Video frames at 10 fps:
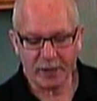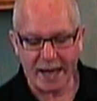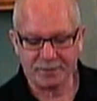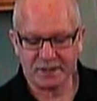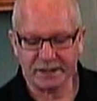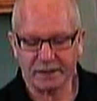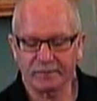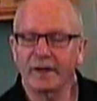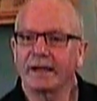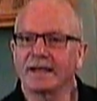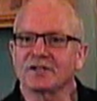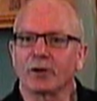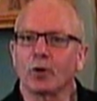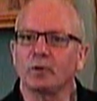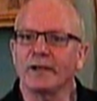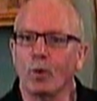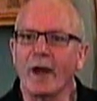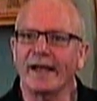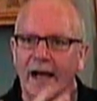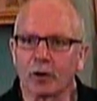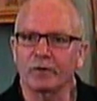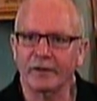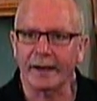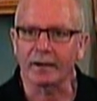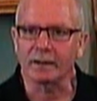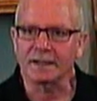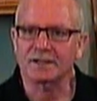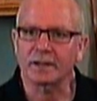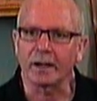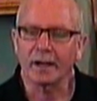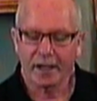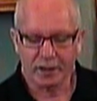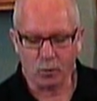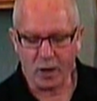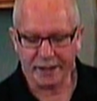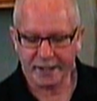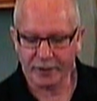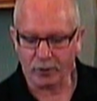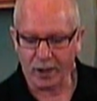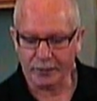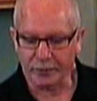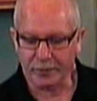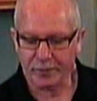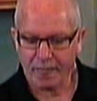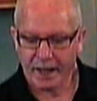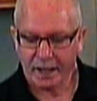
perhaps love is our only way out of hell, at least the one here on earth.